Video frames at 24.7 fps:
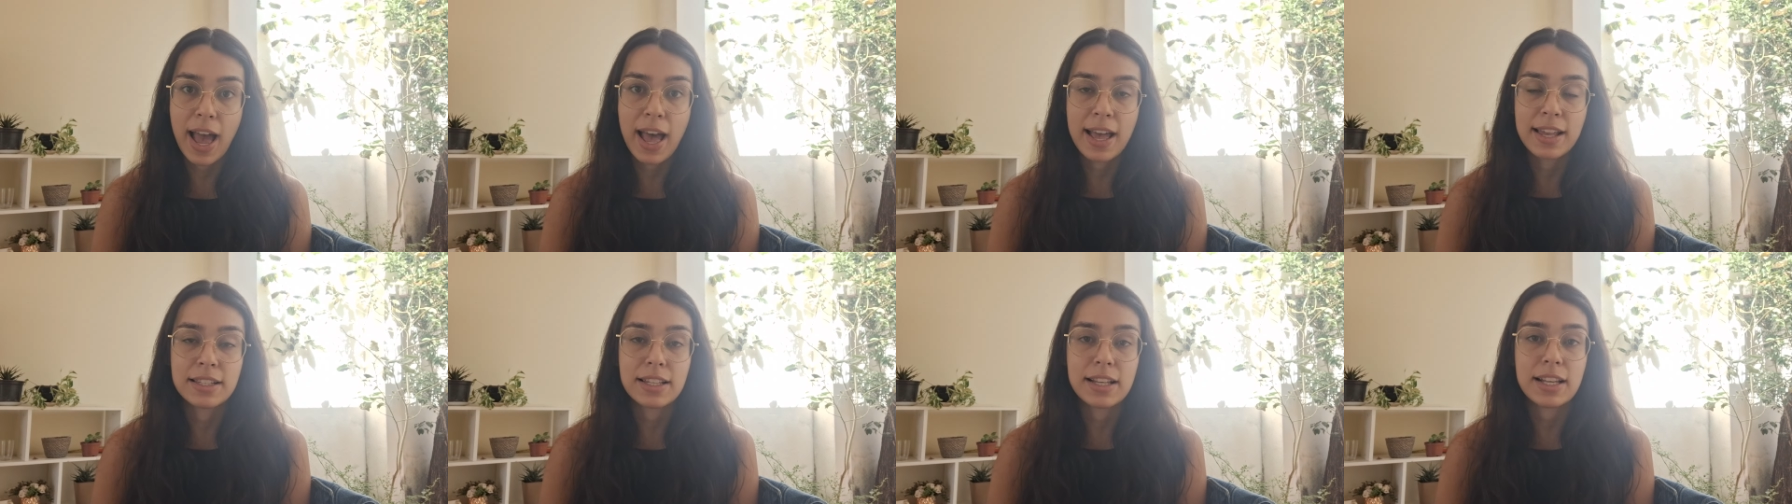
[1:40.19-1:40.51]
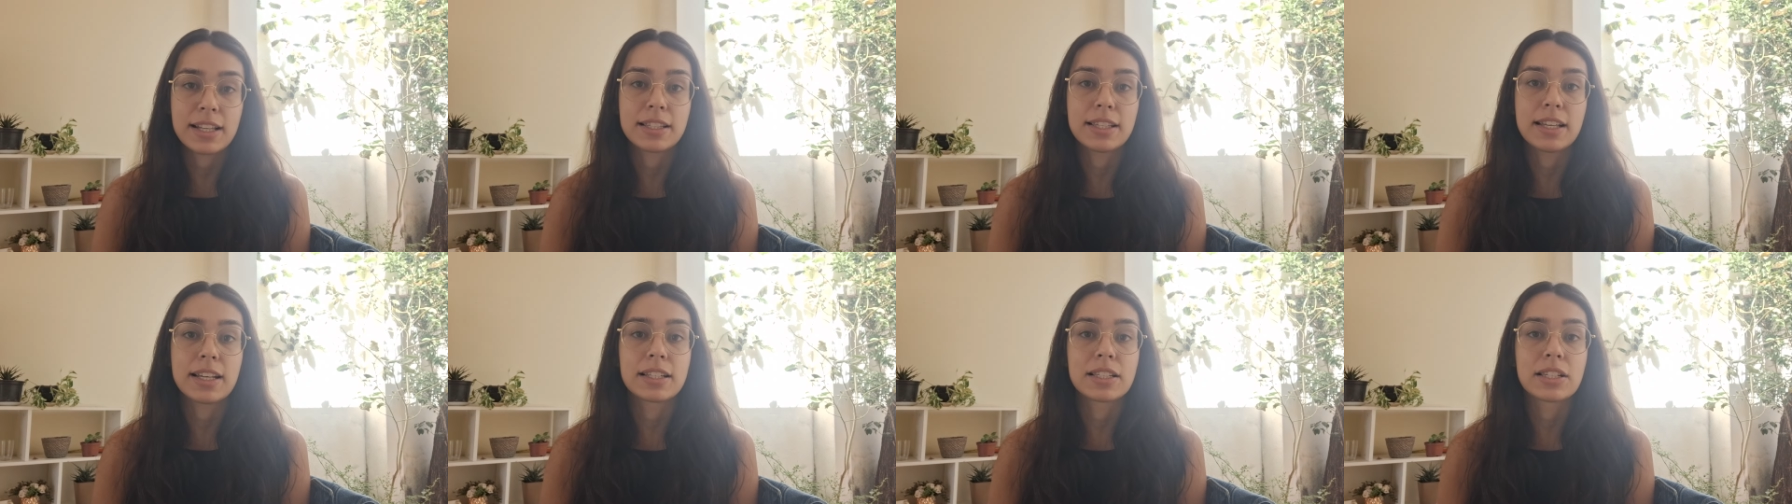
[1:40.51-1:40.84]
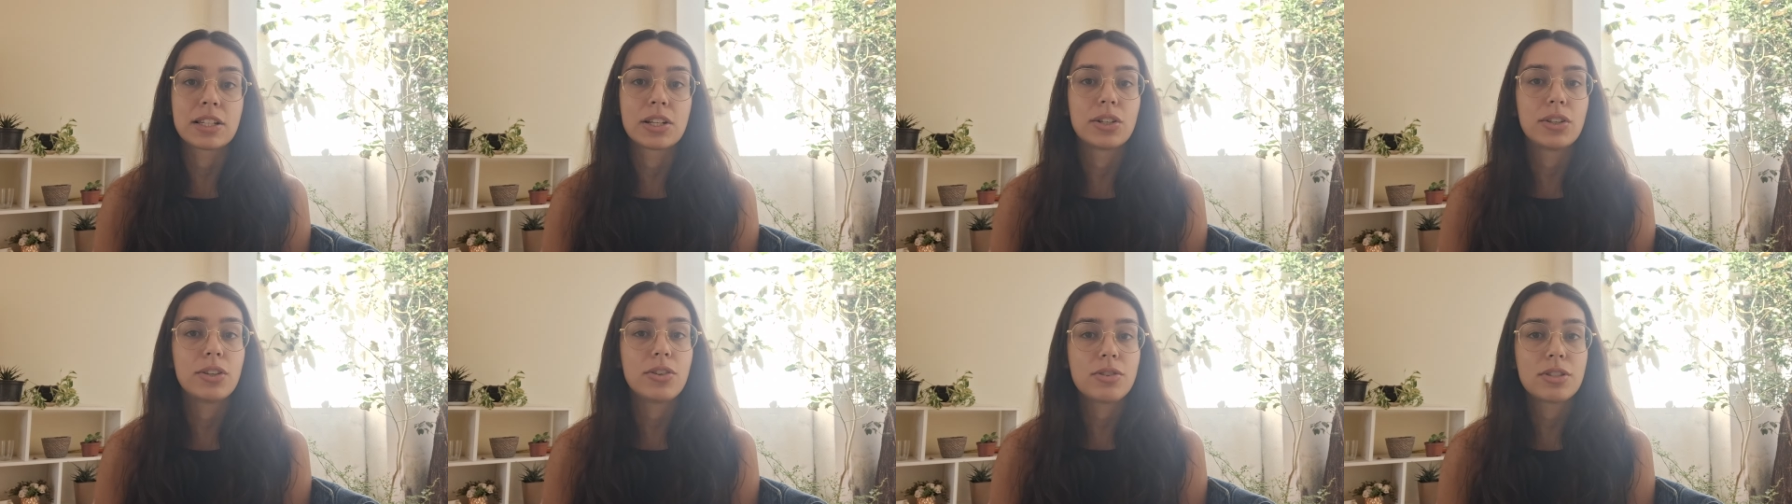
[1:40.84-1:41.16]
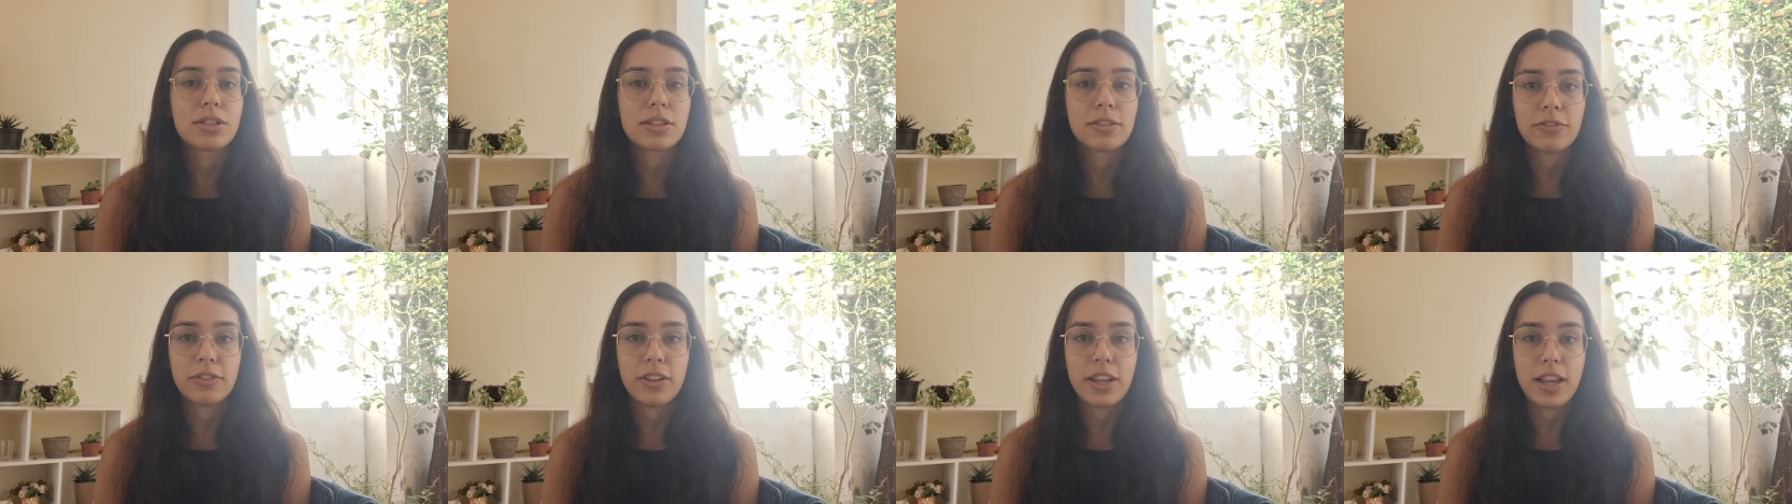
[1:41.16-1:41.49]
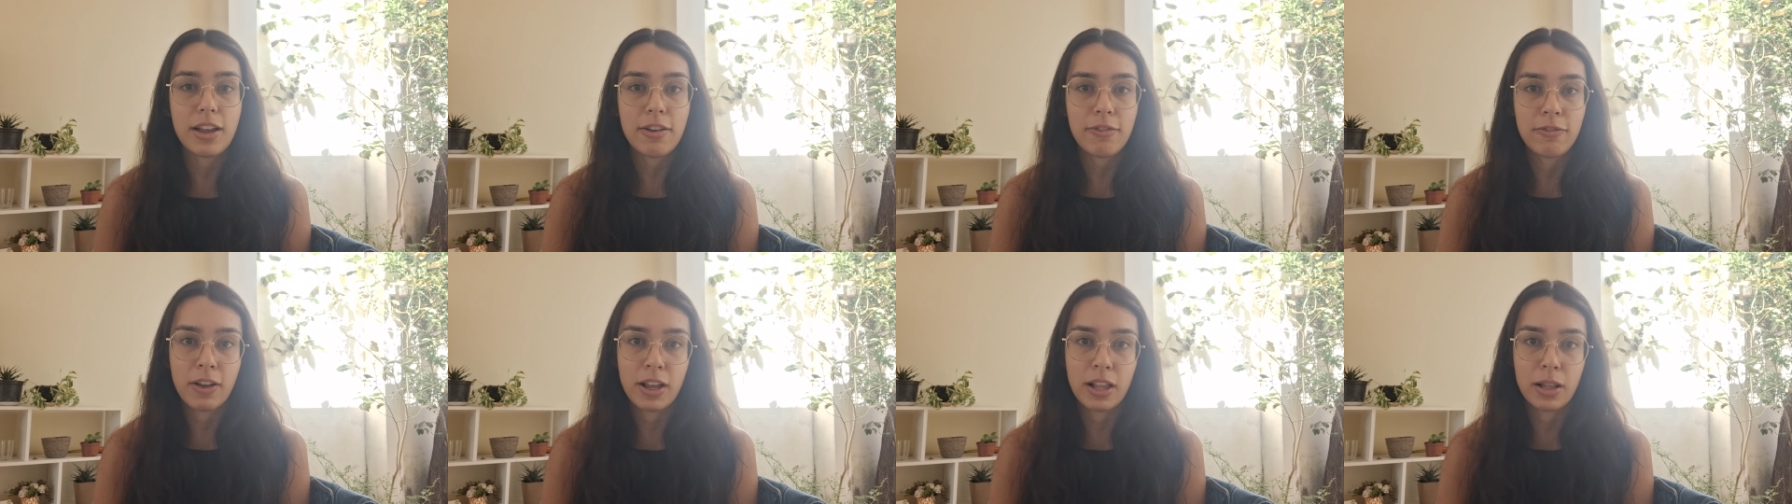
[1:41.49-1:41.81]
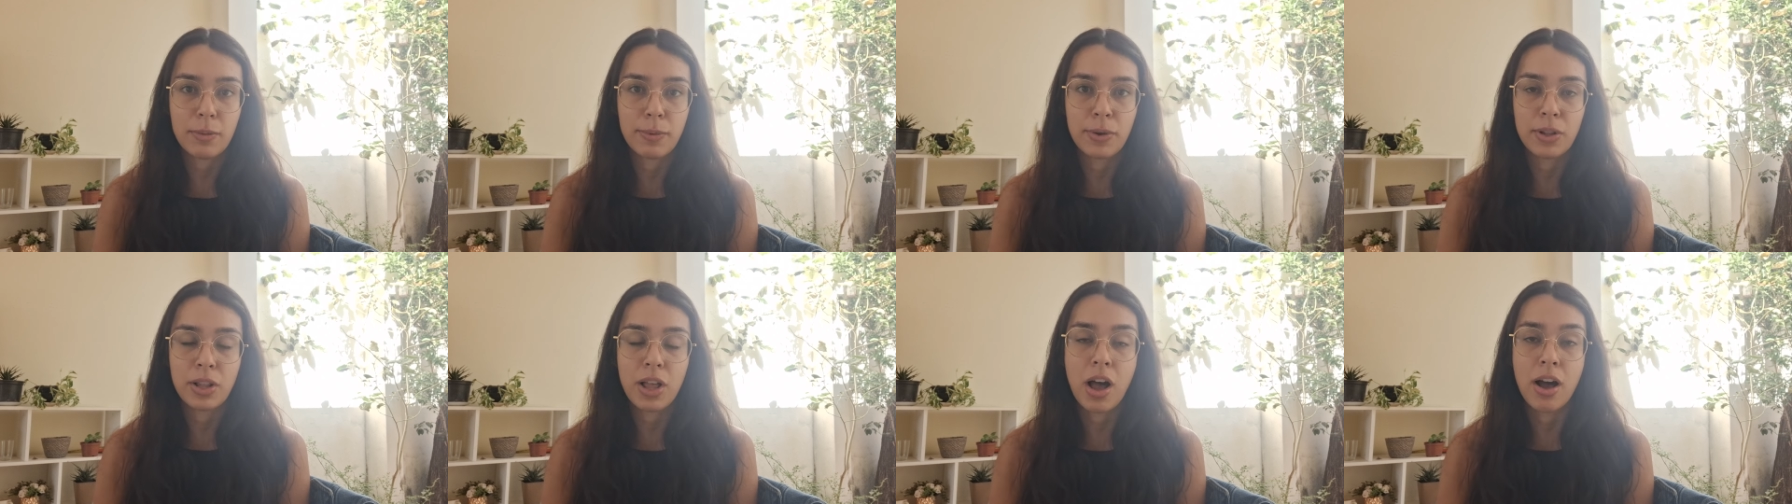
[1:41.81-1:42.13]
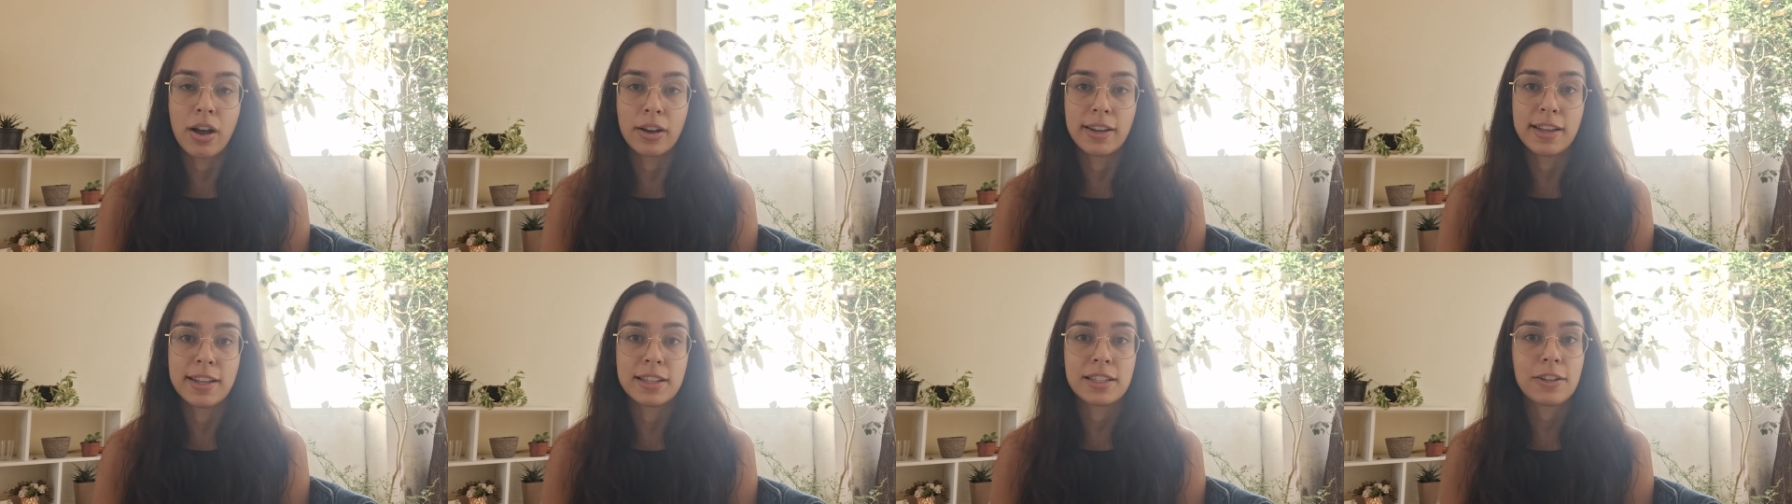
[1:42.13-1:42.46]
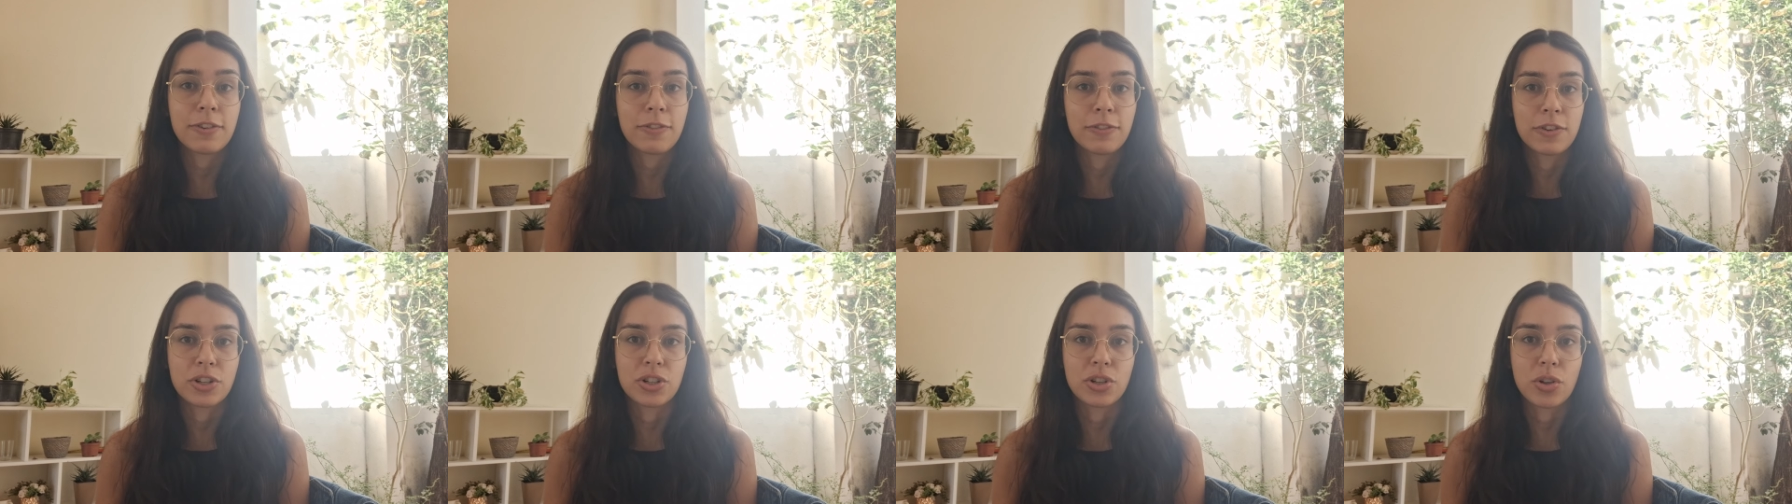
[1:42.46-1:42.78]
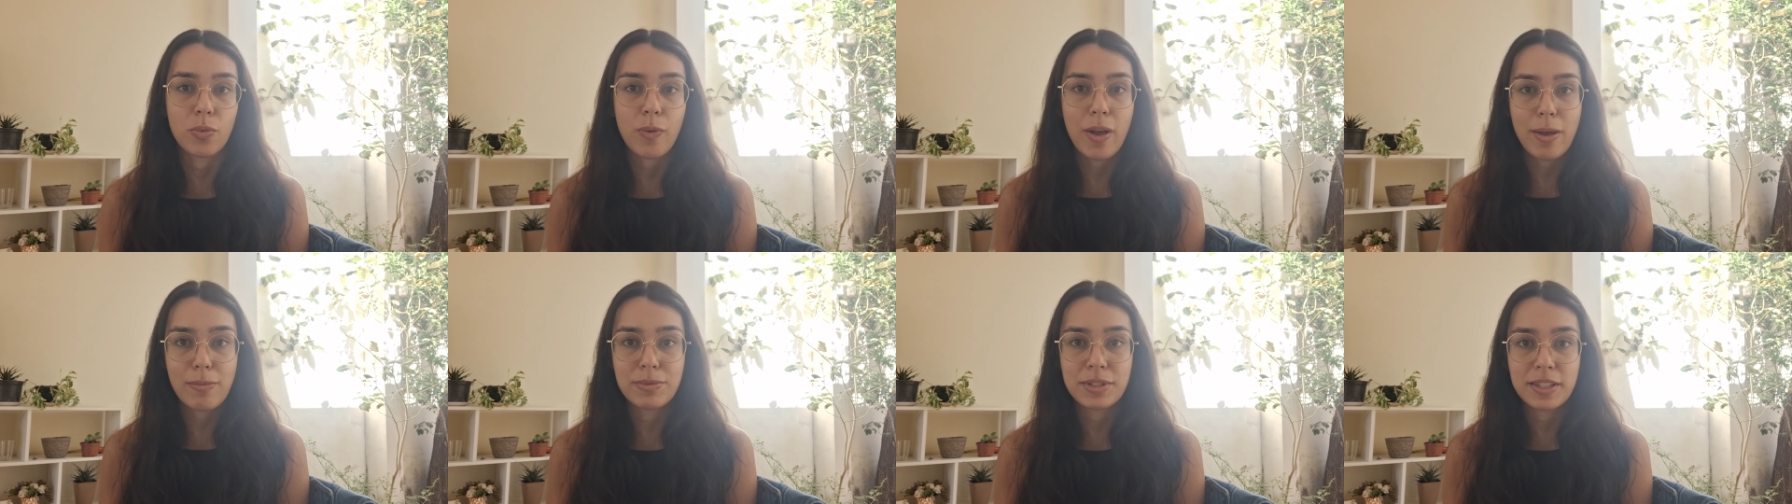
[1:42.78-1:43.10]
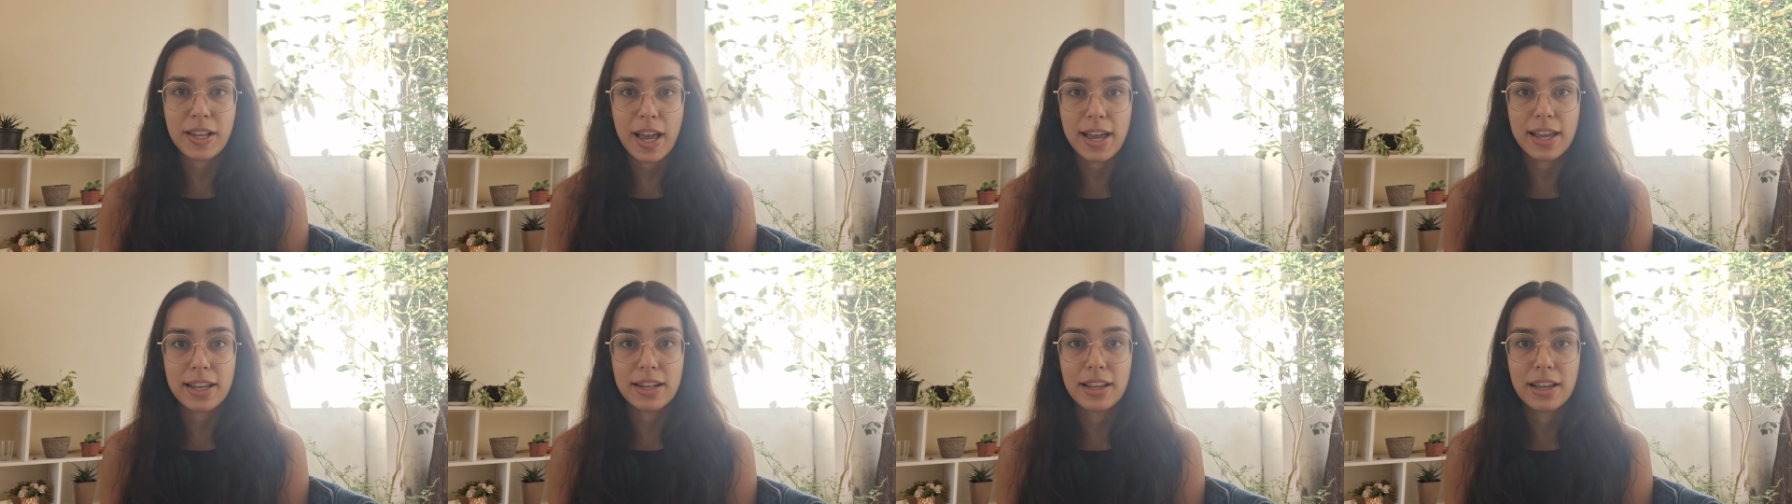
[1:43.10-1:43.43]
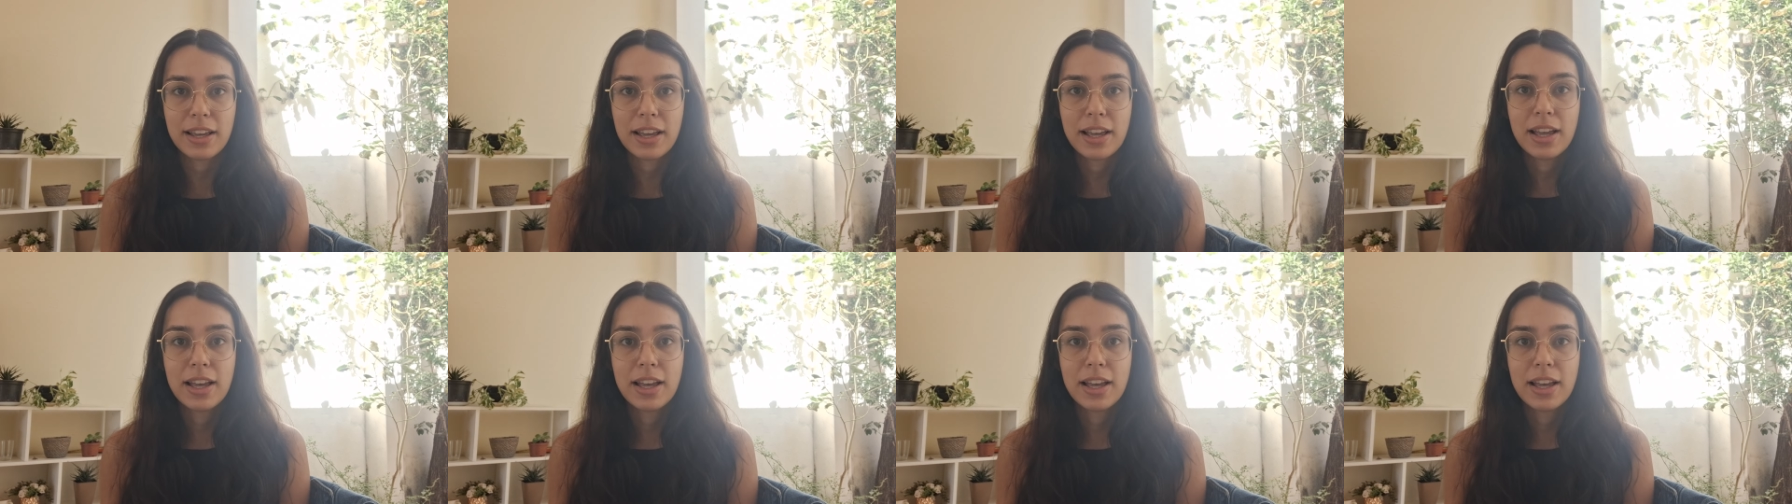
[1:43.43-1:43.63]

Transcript: as it's exclusively available on its official website.